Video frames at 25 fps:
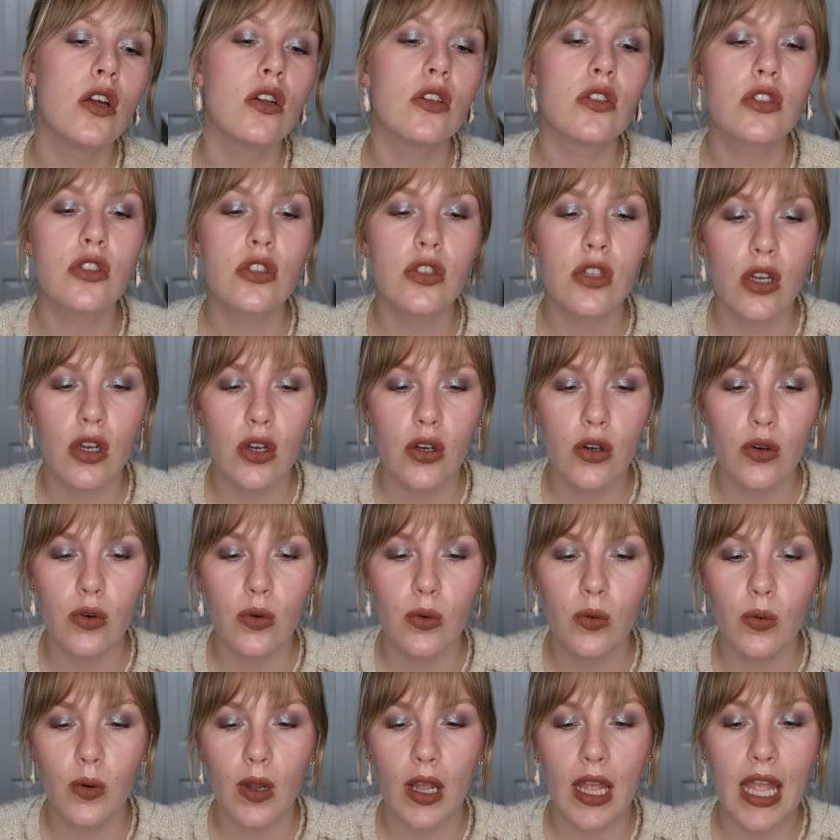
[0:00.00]

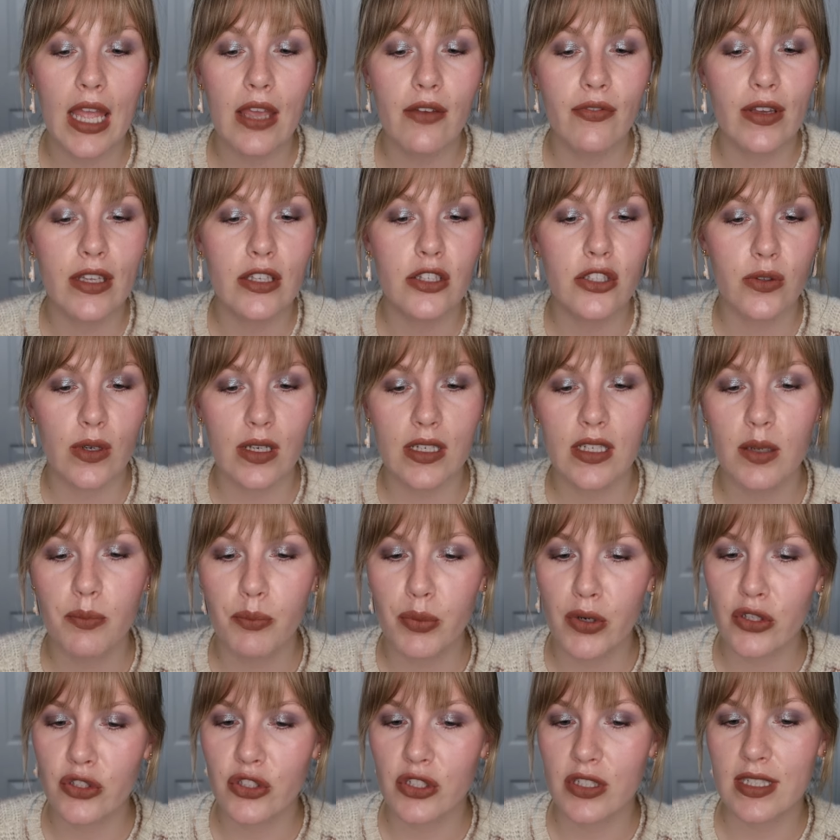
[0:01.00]
So if I do end up
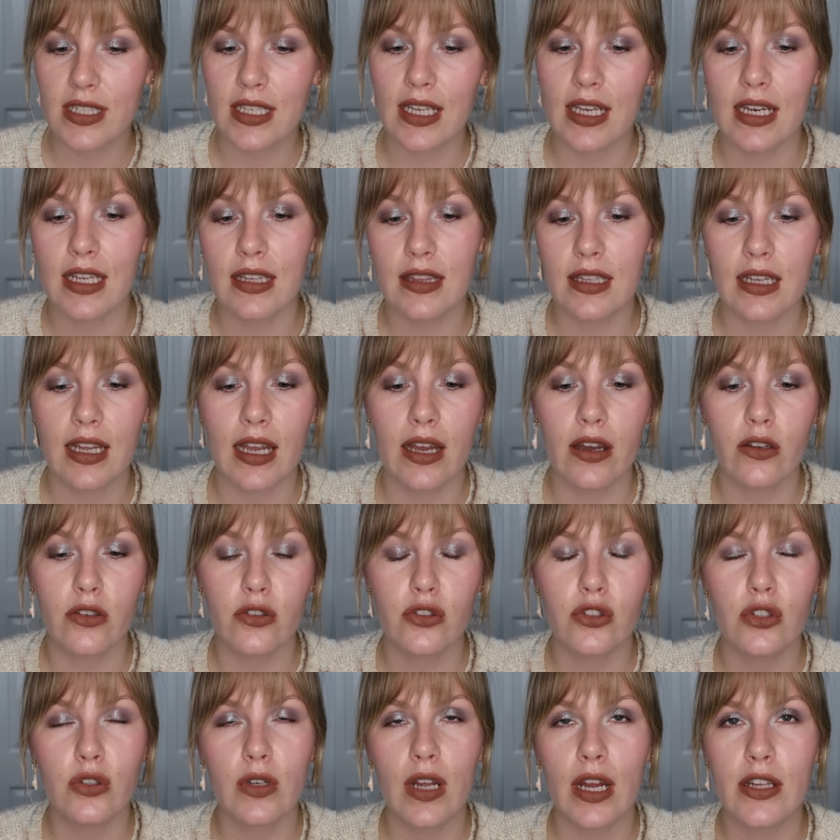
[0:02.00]
purchasing anything
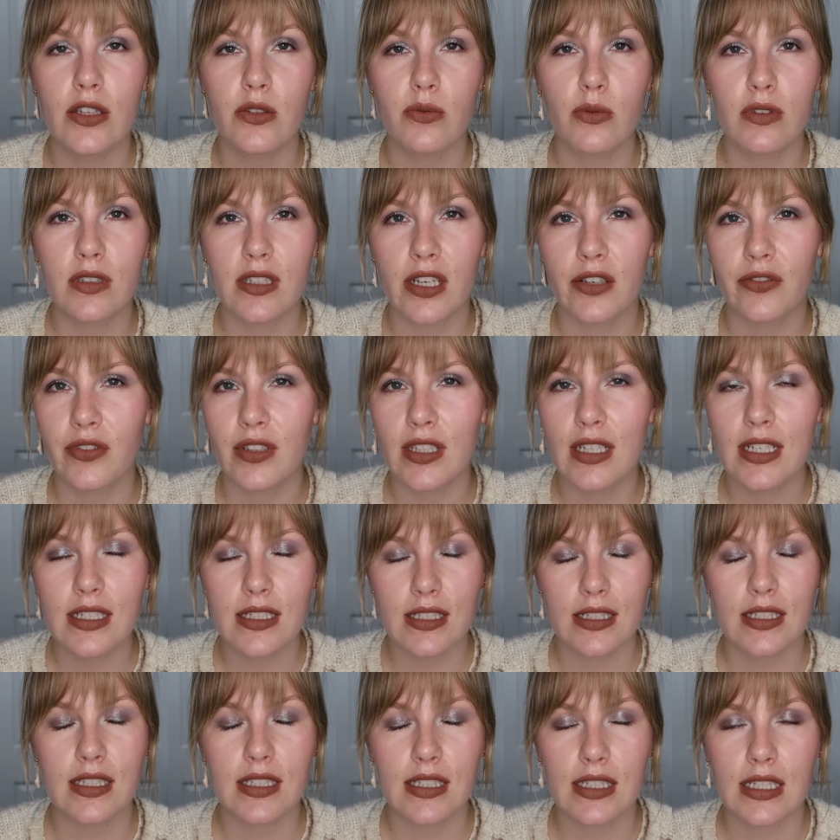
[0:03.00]
else, you guys will
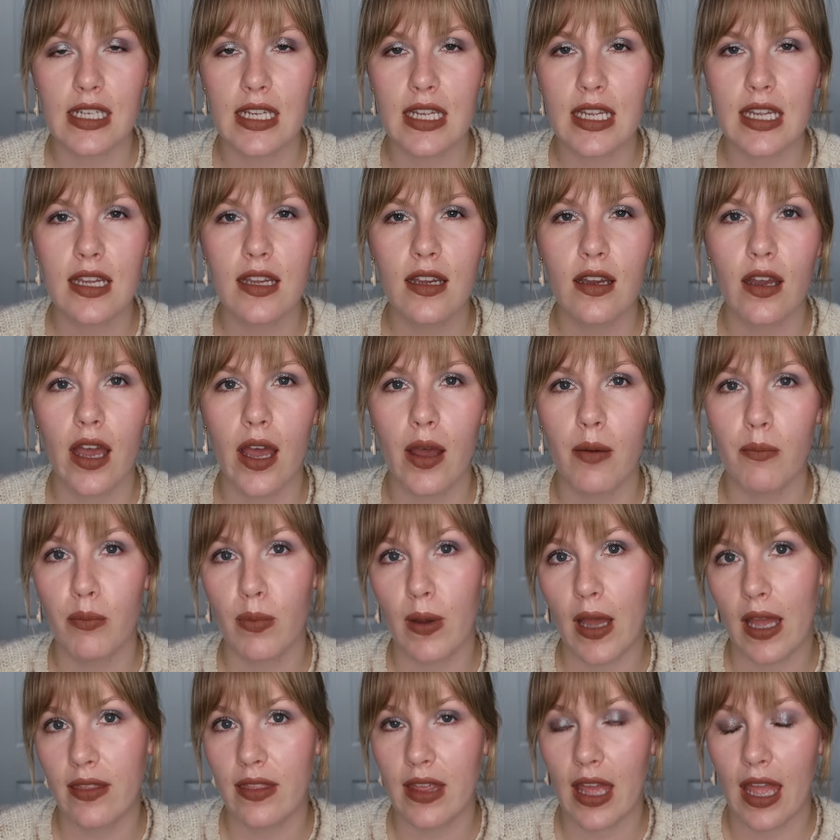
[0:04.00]
definitely see
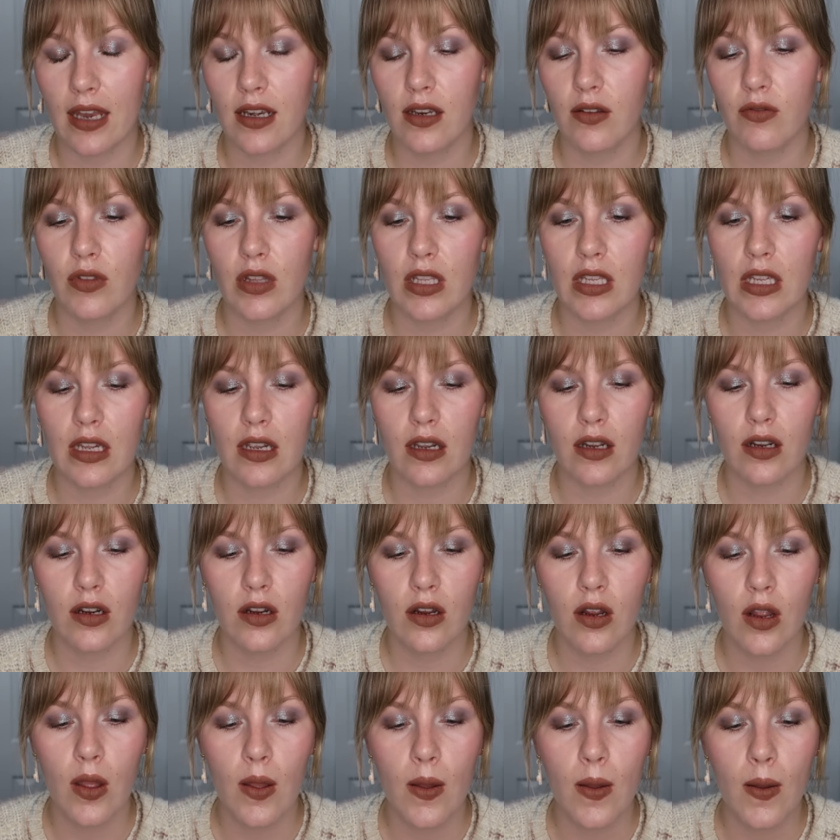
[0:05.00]
by the end of the
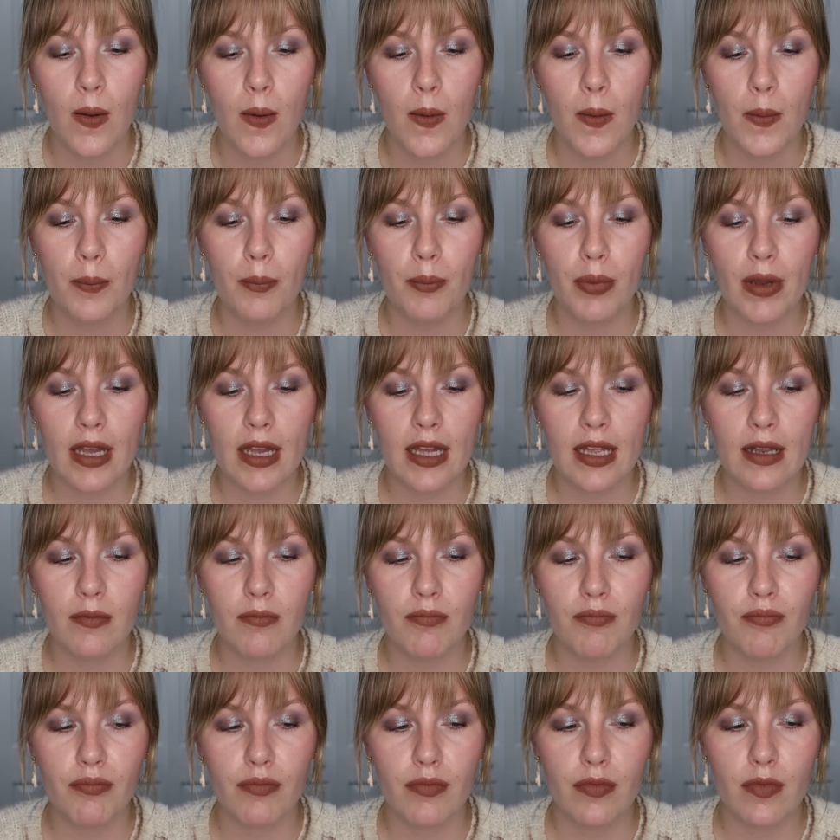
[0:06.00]
year. But
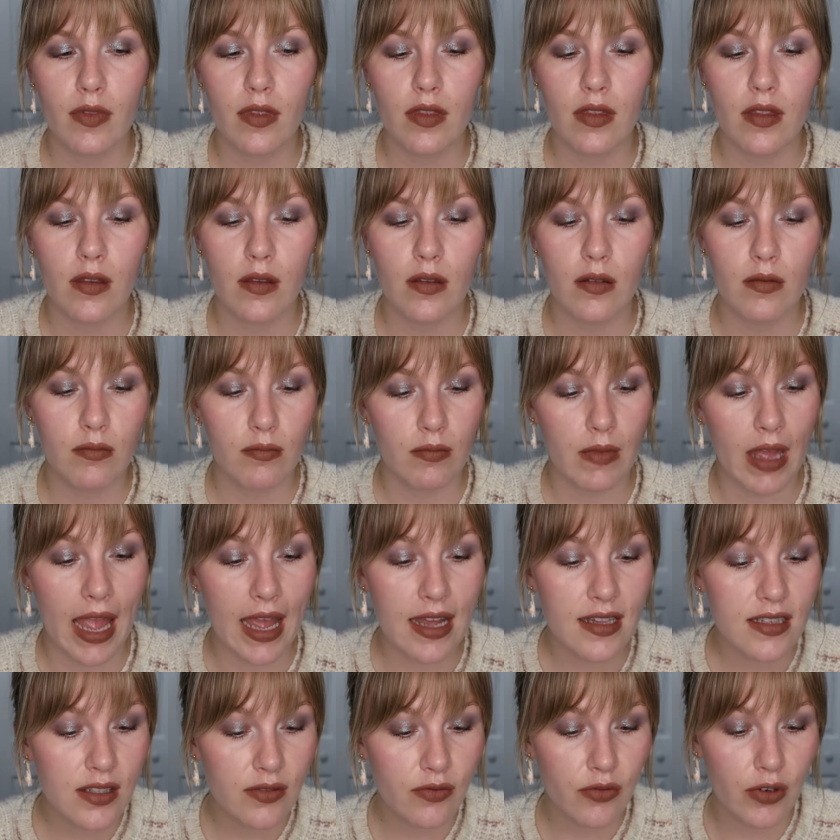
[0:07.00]

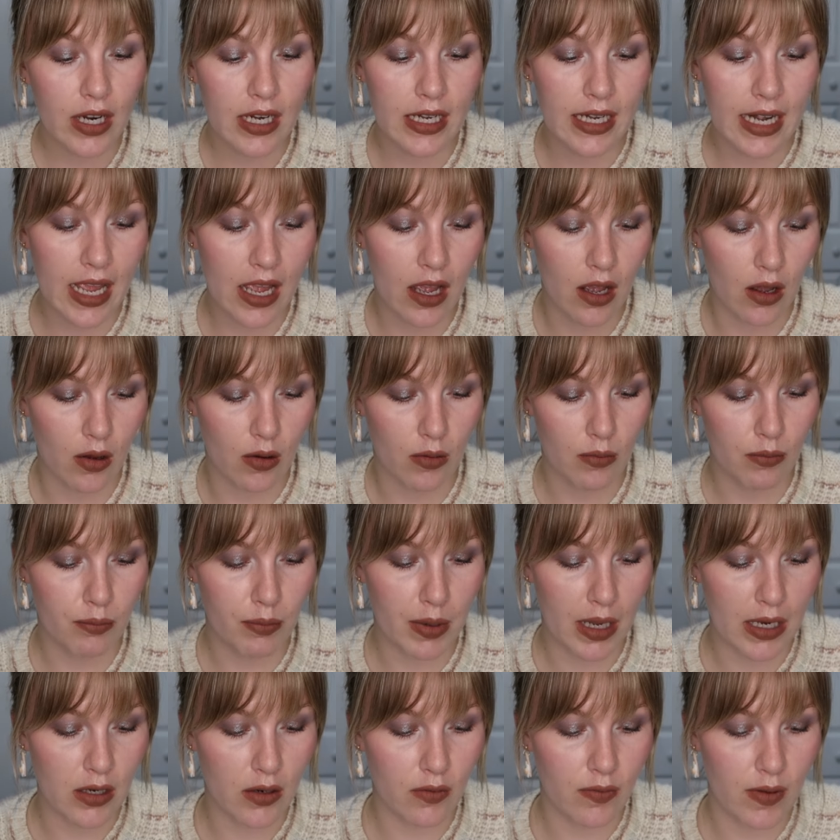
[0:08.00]
as of right now,
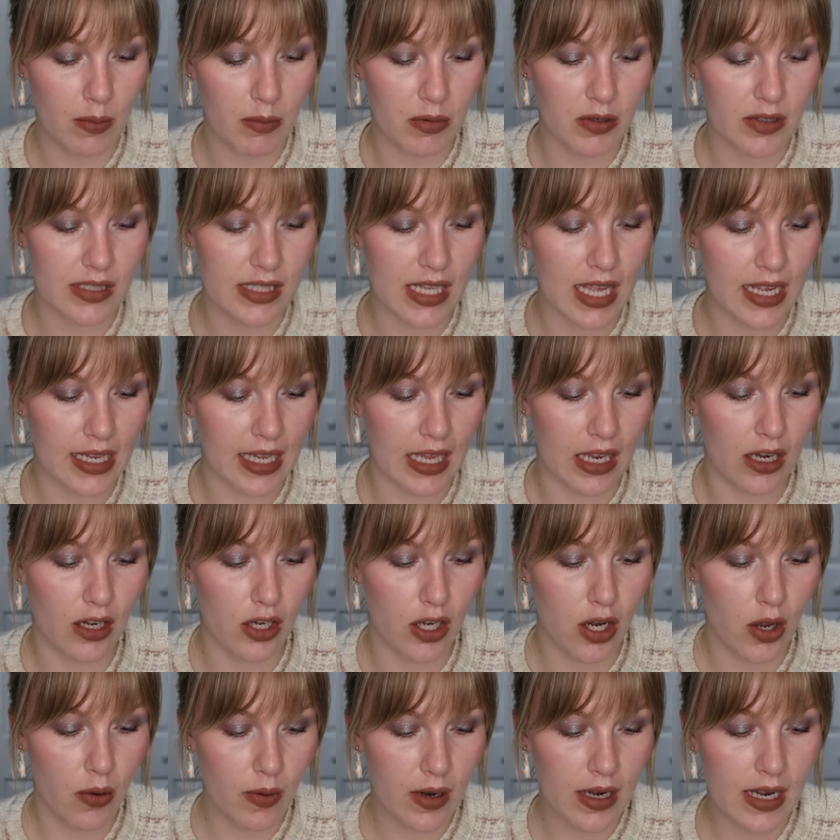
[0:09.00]
by November 2nd,
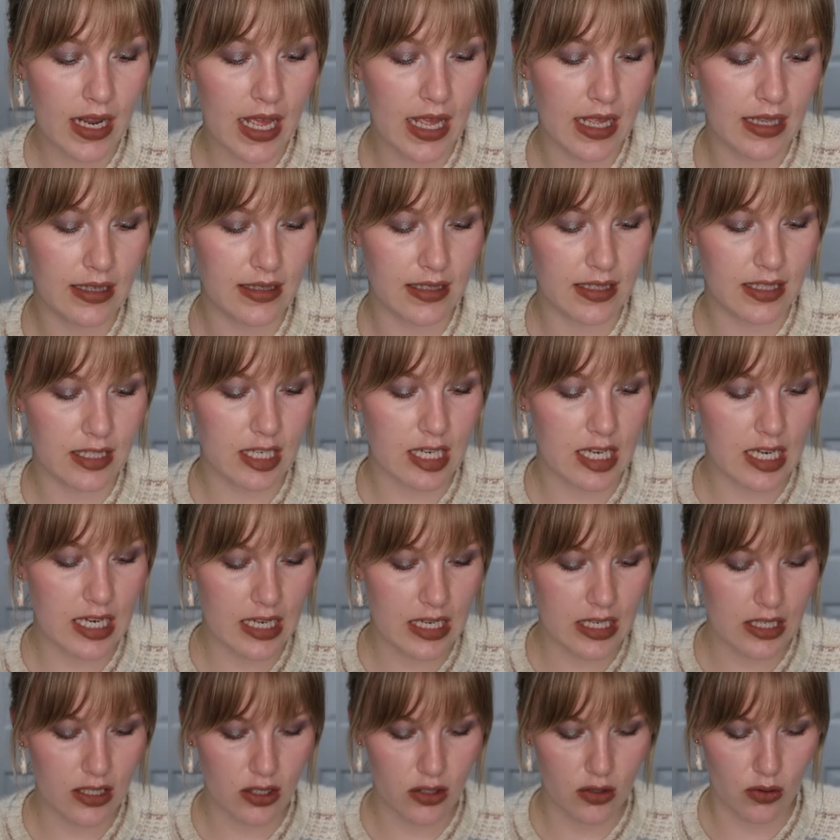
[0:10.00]
no one has
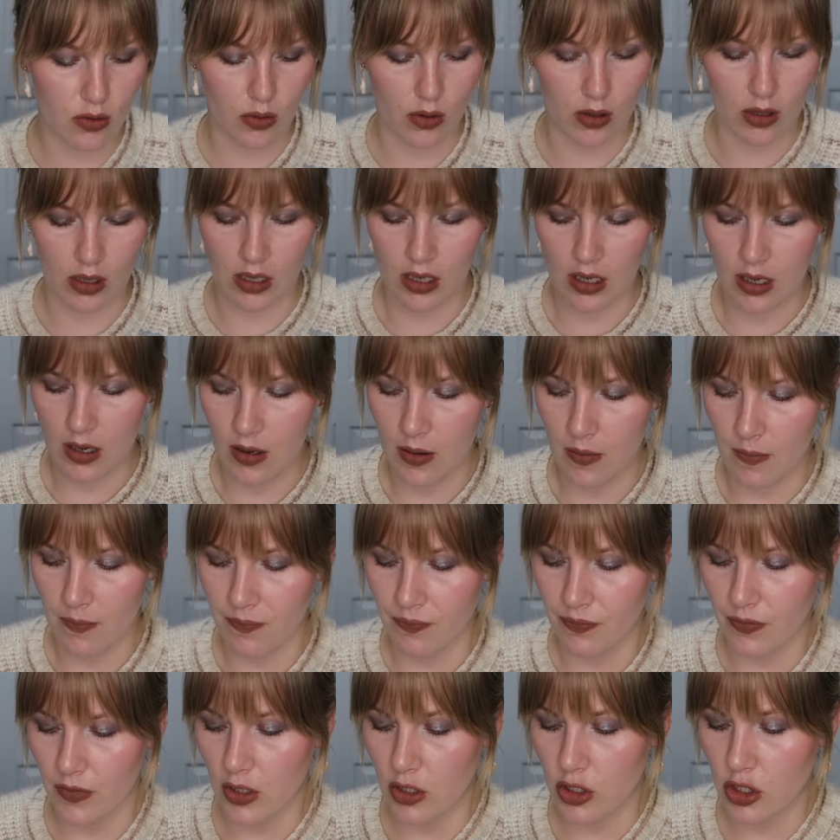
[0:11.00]
teased or
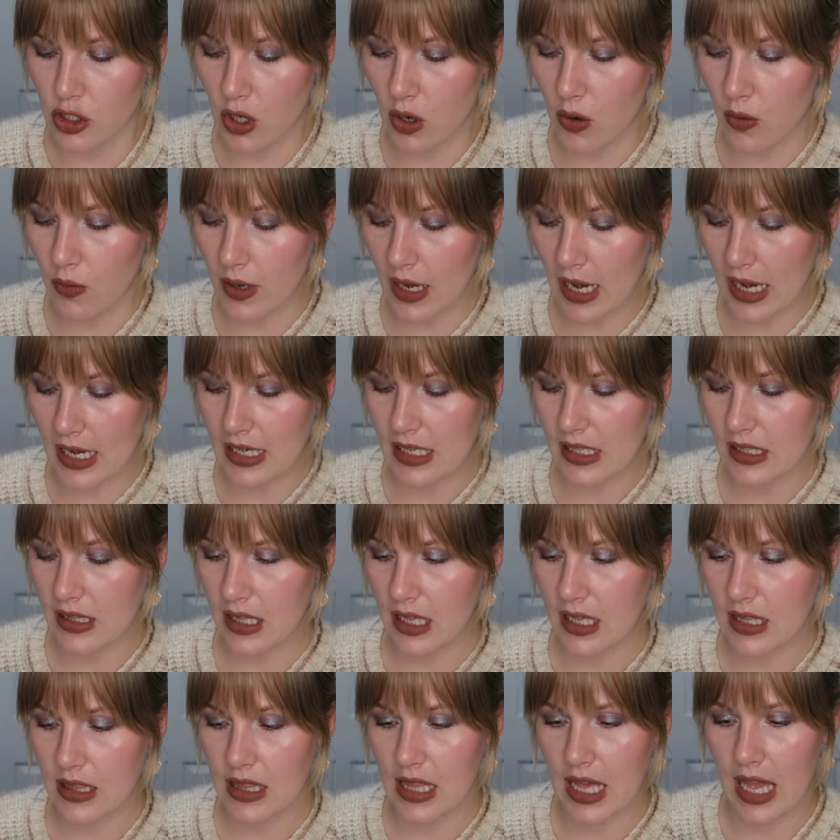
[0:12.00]
shown
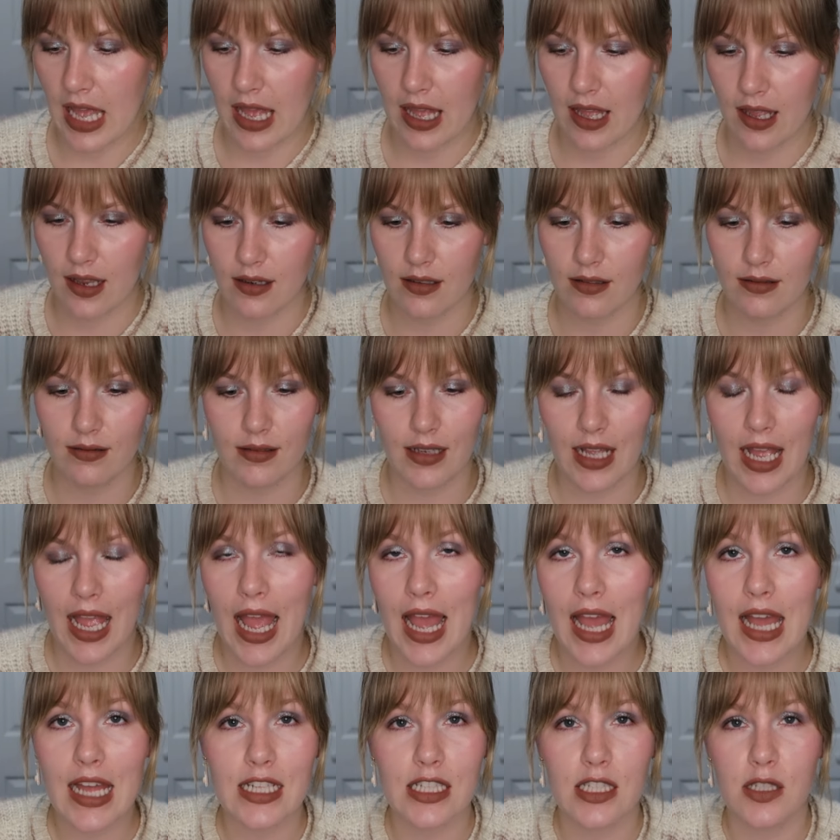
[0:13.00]
anything that
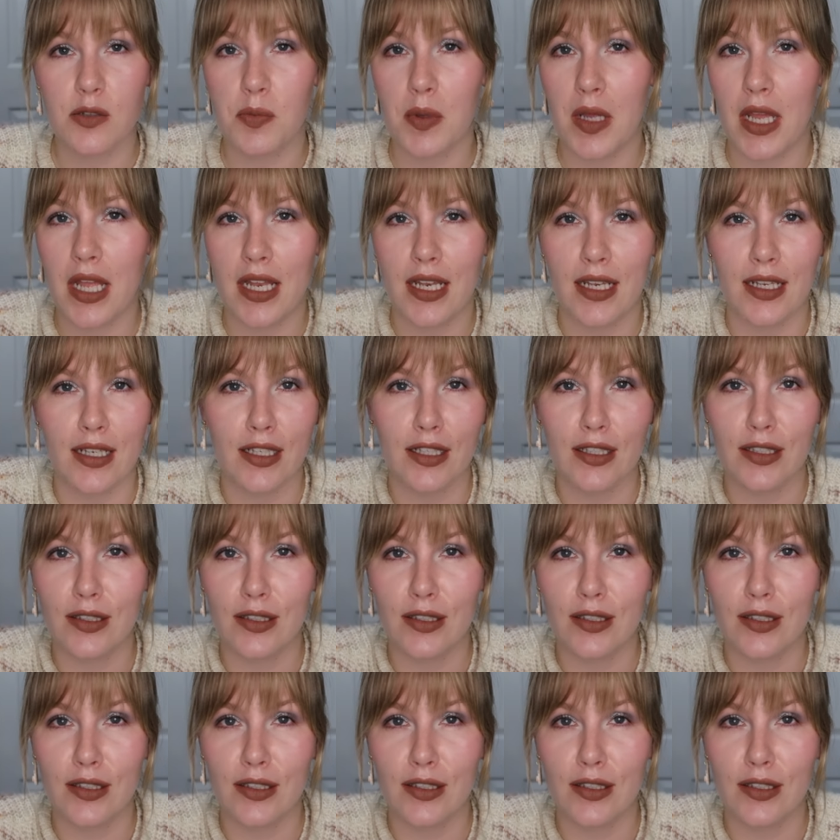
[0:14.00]
has been,